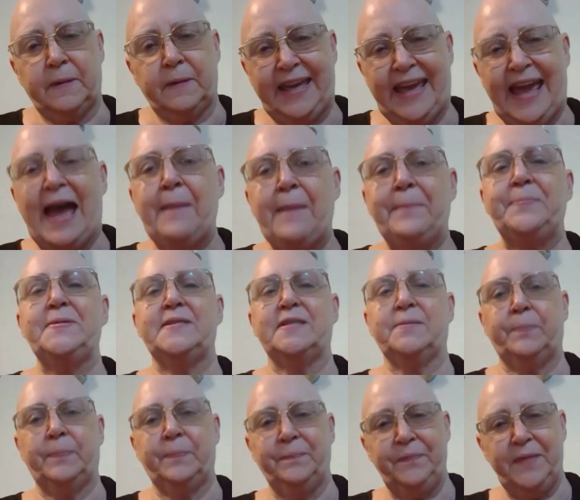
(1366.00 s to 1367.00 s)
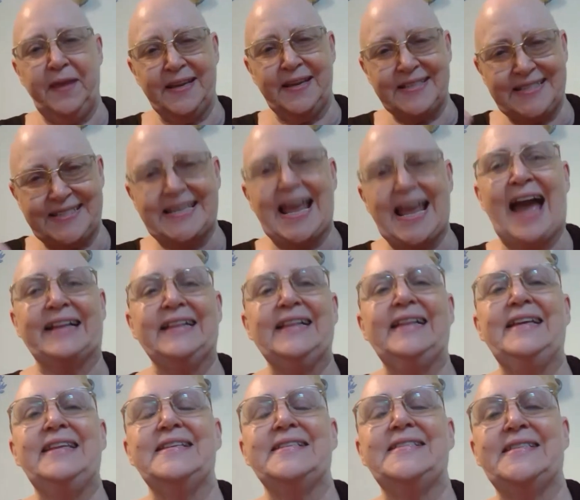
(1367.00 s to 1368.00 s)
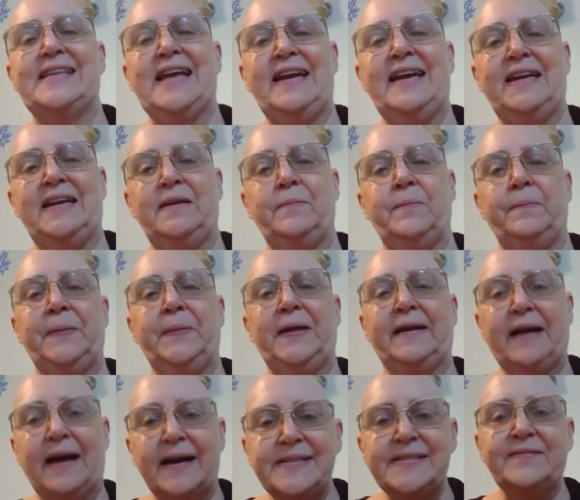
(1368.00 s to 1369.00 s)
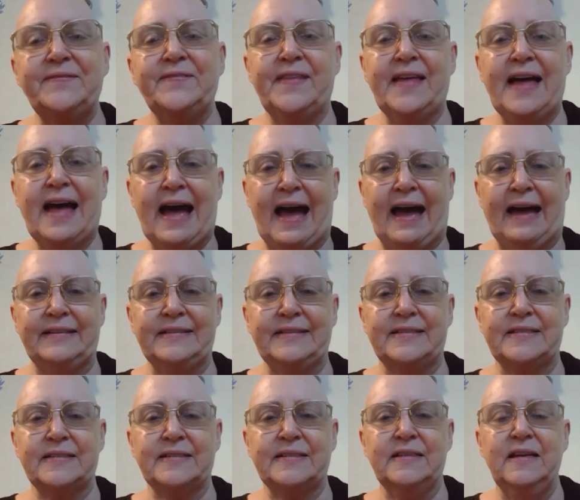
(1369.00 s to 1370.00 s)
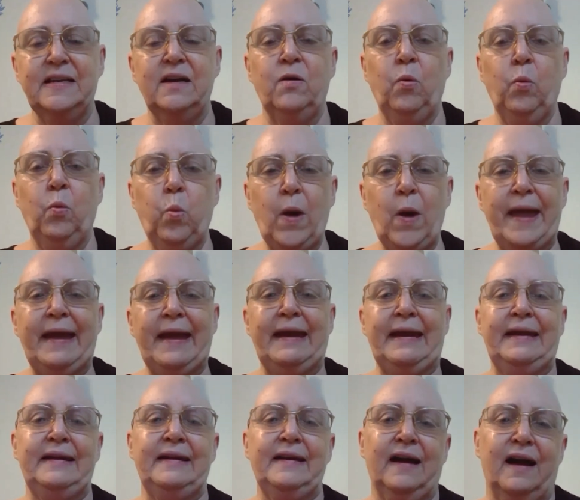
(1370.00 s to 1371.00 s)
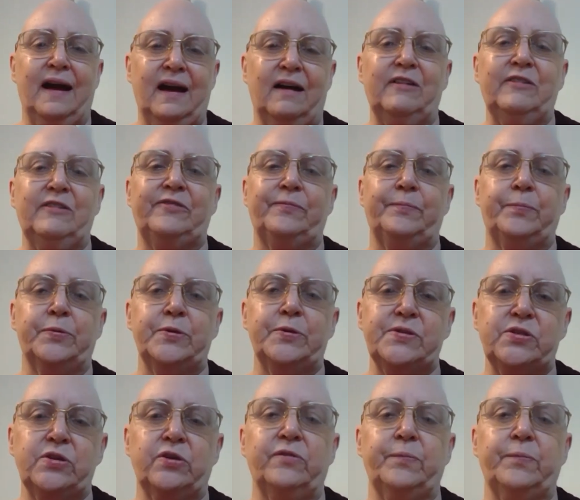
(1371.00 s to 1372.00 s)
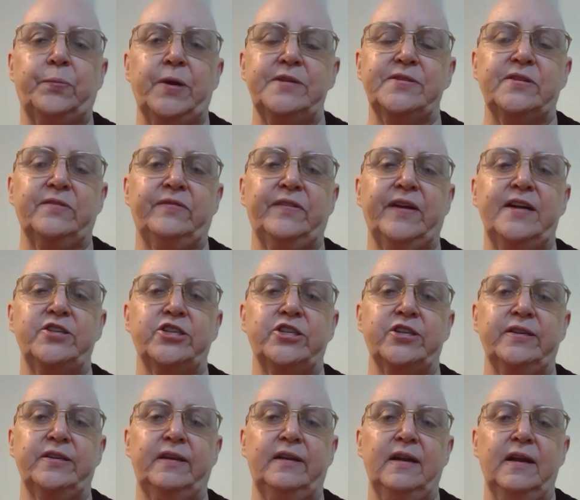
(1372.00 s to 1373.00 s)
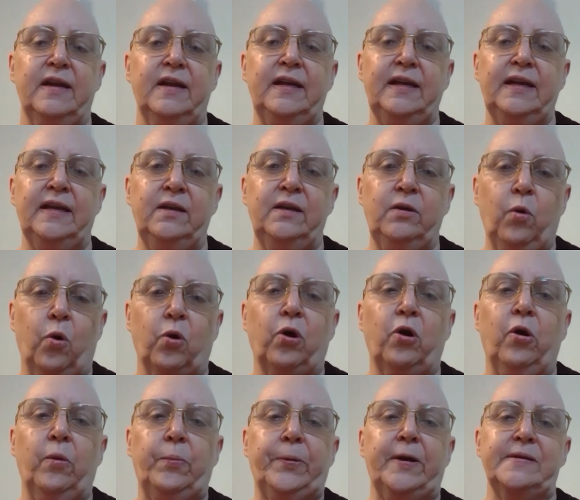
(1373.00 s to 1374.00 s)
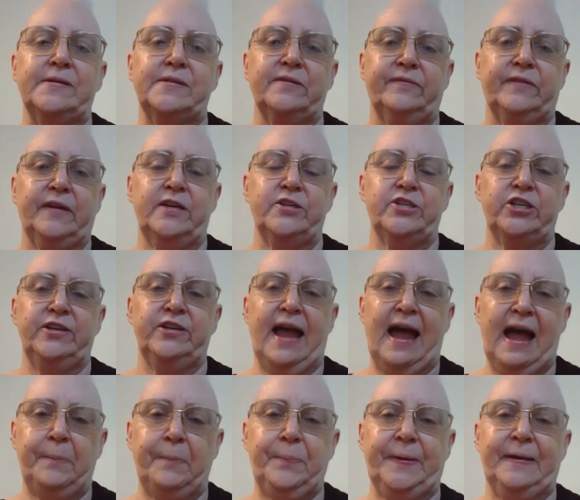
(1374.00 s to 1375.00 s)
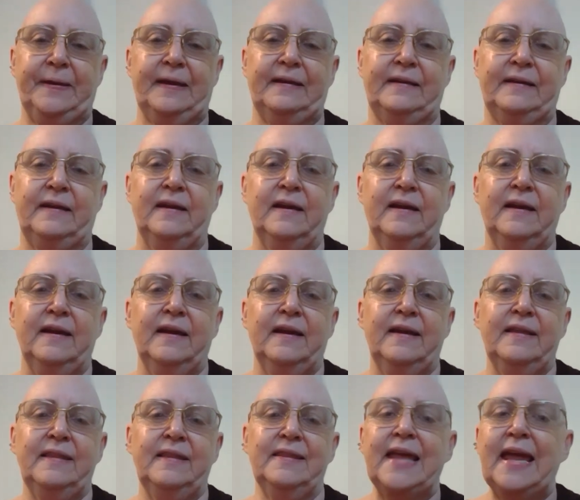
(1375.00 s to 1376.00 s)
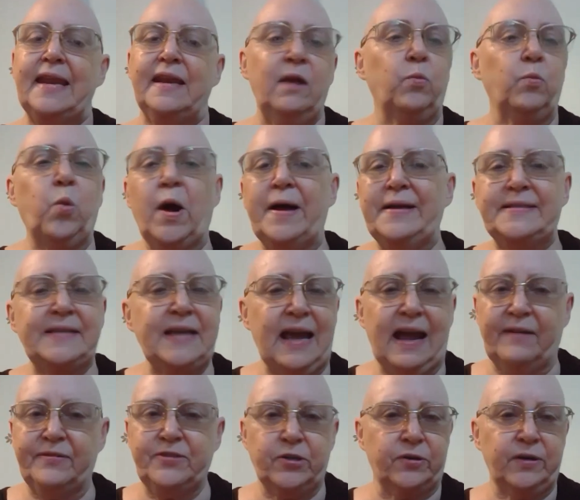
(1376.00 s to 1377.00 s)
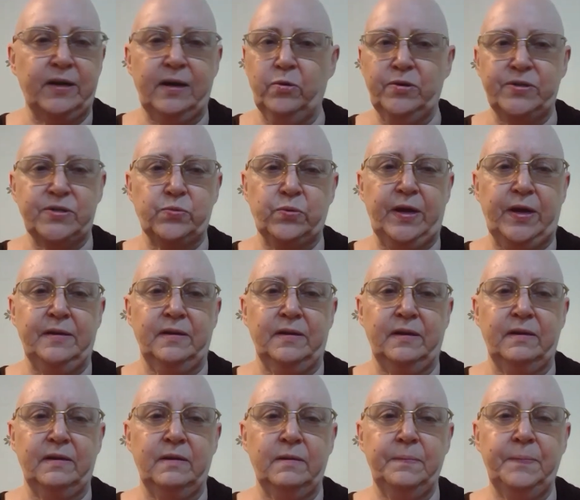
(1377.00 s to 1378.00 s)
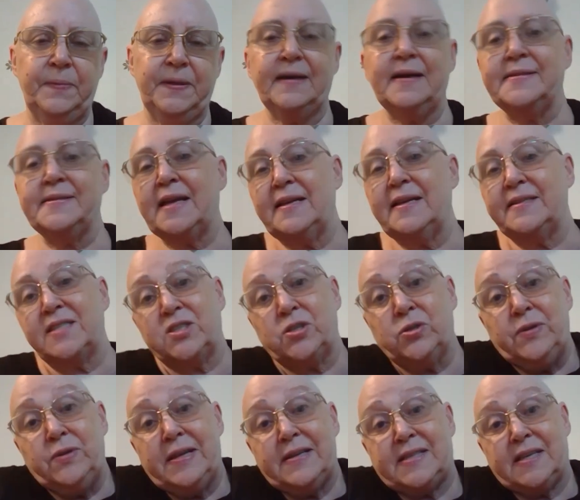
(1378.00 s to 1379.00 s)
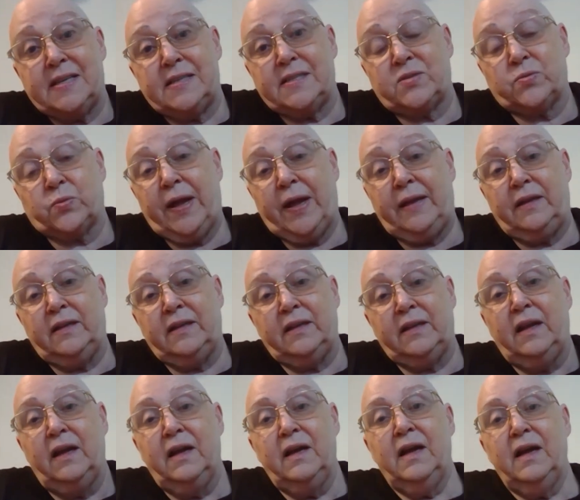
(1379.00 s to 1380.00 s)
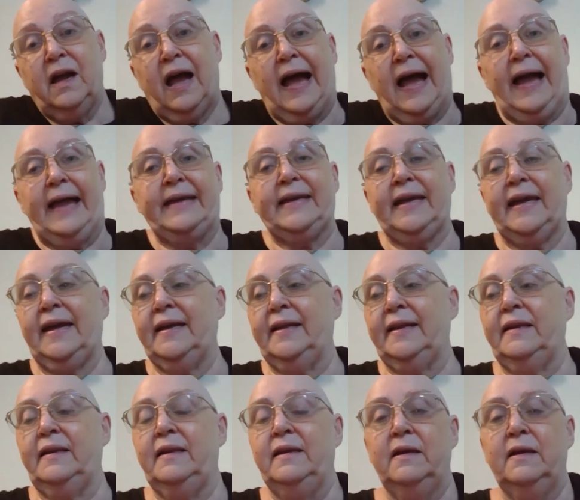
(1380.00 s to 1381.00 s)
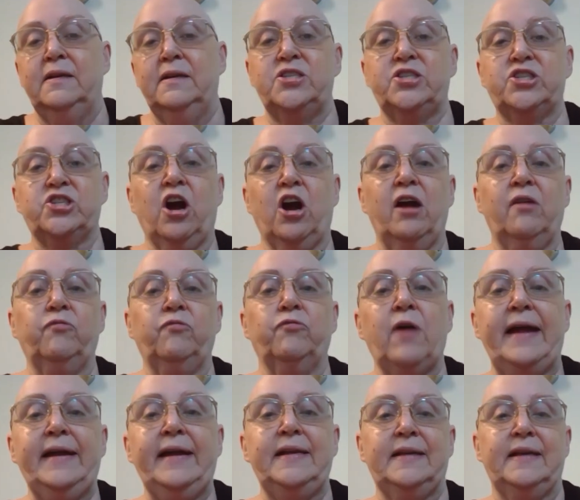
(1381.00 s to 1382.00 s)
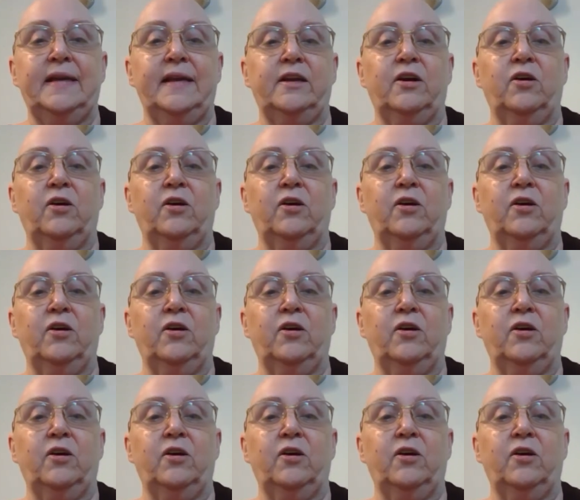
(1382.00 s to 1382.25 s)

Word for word: kept exactly the same because of that way of preserve preservation in oral preservation happening than it was after it was written. Because as soon as it's written, I can start writing it